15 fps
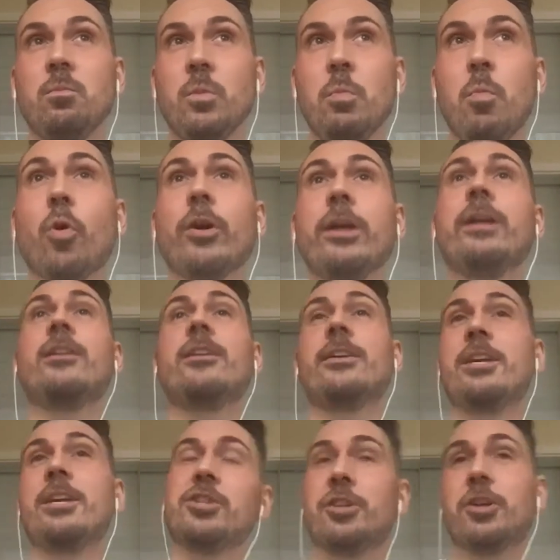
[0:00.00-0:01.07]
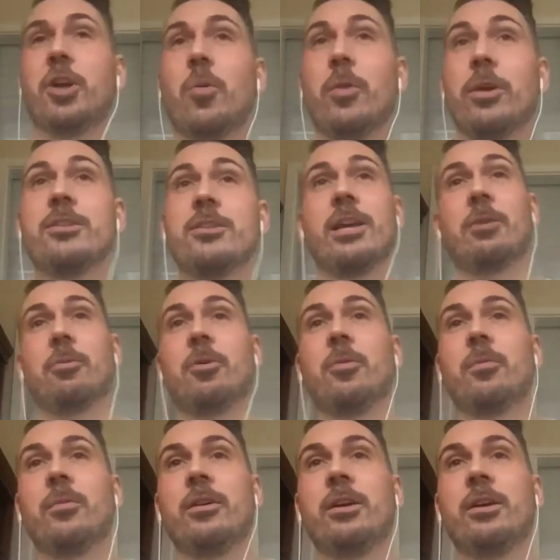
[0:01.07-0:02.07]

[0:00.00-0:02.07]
more inclination to go into that room.